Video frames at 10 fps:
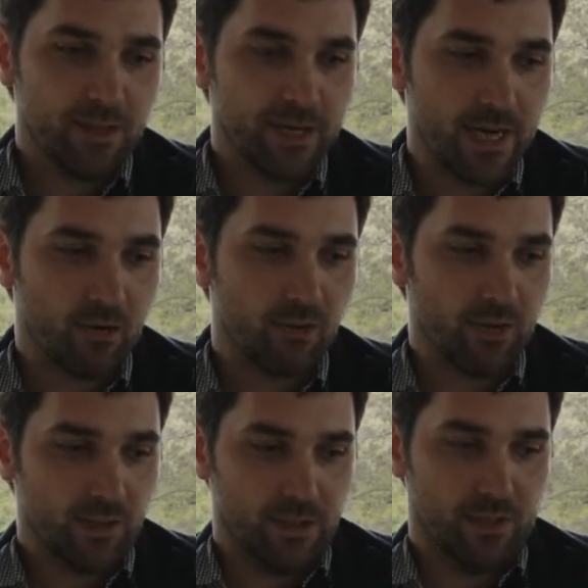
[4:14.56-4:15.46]
Now,
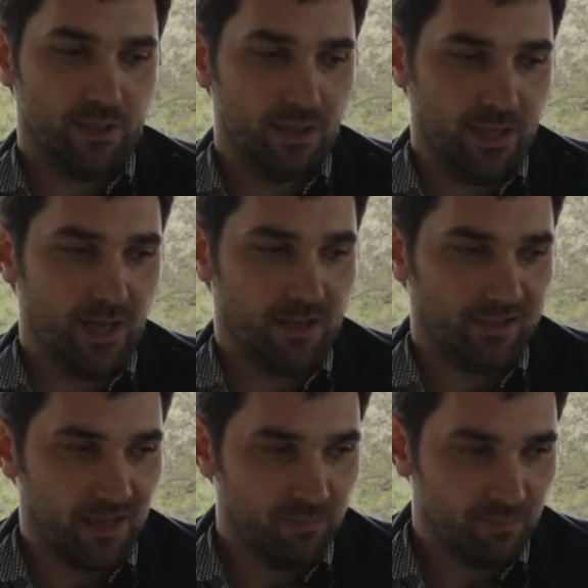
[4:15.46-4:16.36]
I
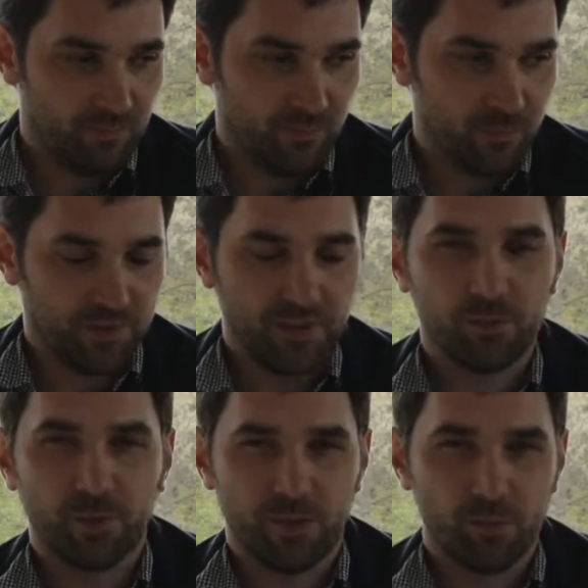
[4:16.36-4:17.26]
say a few
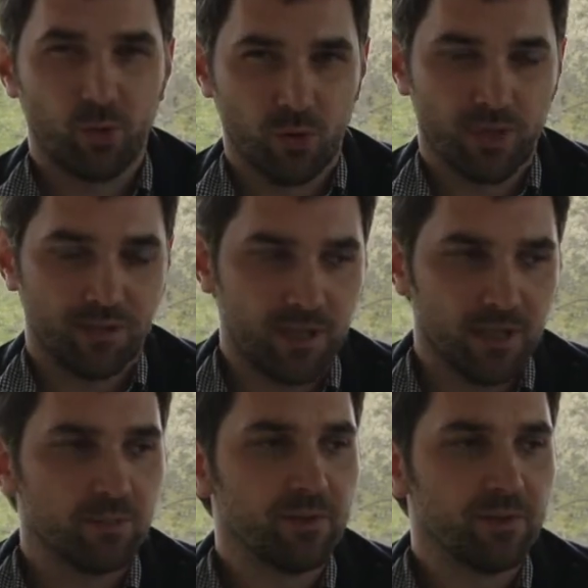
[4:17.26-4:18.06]
things about the book in a second,